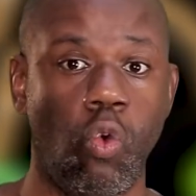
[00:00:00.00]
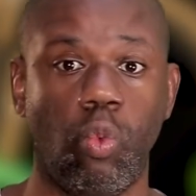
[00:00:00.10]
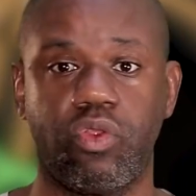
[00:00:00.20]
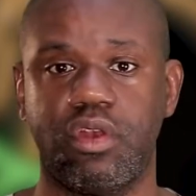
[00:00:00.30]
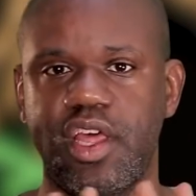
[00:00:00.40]

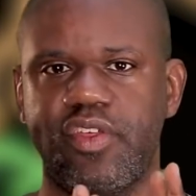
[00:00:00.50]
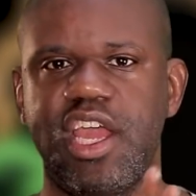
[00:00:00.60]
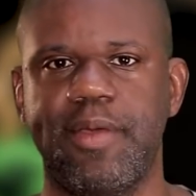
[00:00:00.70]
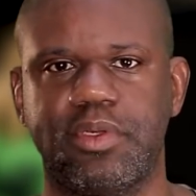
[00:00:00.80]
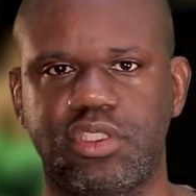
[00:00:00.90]
with another
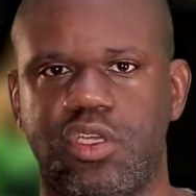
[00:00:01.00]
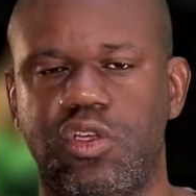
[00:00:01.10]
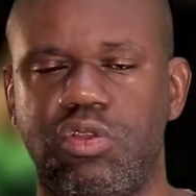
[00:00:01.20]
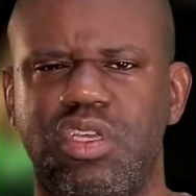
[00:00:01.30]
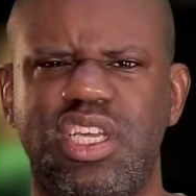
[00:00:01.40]

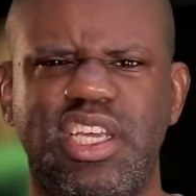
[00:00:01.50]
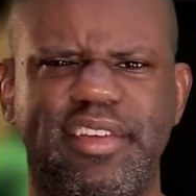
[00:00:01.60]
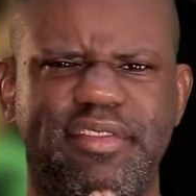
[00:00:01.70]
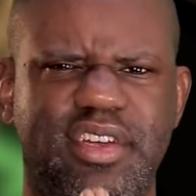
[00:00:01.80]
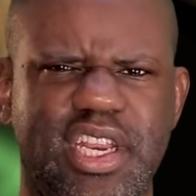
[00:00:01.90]
episode
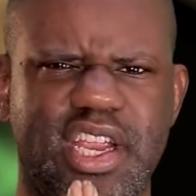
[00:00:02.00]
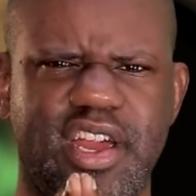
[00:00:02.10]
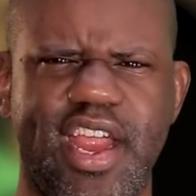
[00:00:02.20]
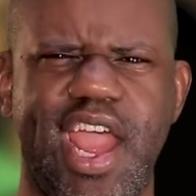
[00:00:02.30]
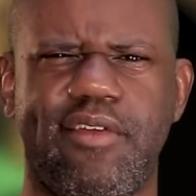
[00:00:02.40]
of
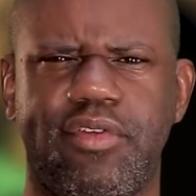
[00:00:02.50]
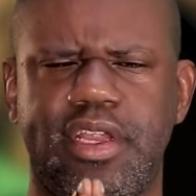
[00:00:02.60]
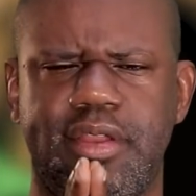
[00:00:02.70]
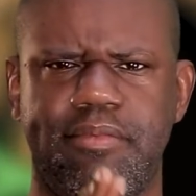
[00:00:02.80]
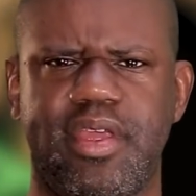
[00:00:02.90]
Dear
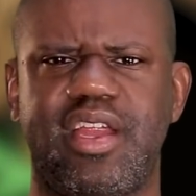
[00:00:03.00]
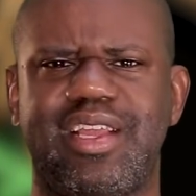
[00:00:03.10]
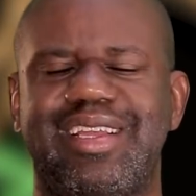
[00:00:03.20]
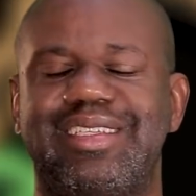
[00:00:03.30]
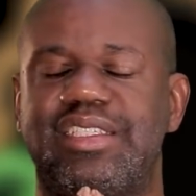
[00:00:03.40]
African
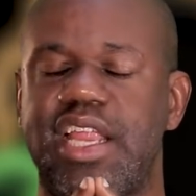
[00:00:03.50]
Americans.